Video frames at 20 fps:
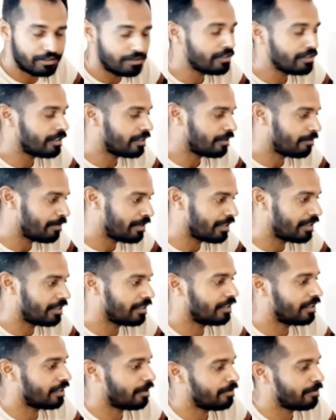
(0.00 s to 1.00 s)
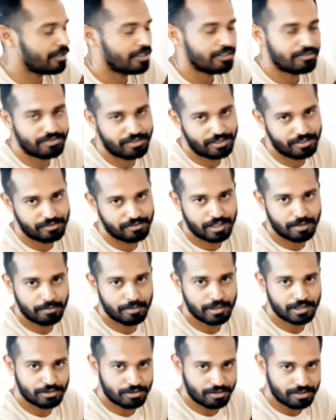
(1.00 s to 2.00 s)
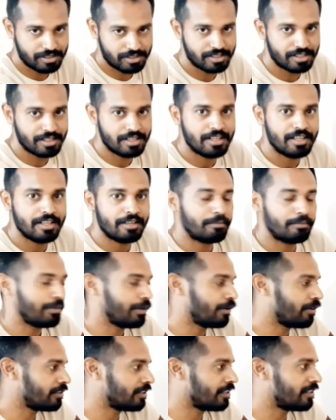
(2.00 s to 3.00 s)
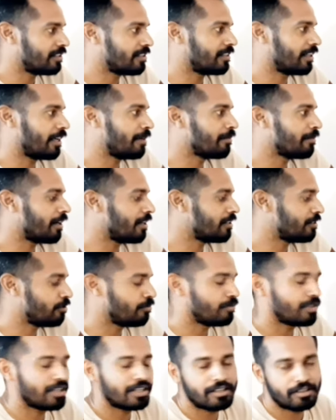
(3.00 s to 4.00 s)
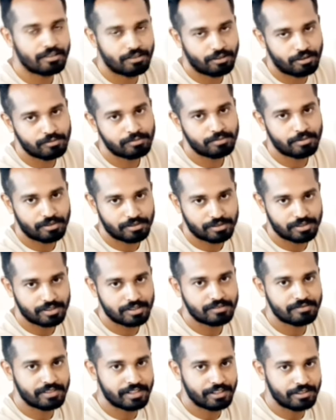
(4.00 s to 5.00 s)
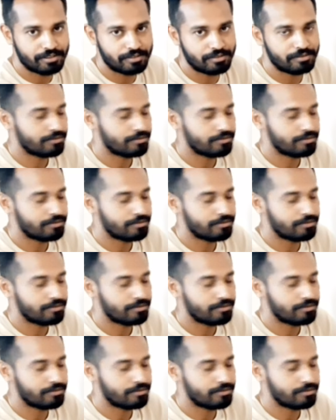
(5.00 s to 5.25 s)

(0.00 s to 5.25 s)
It will be coming different episodes because it's a time consuming and long process video.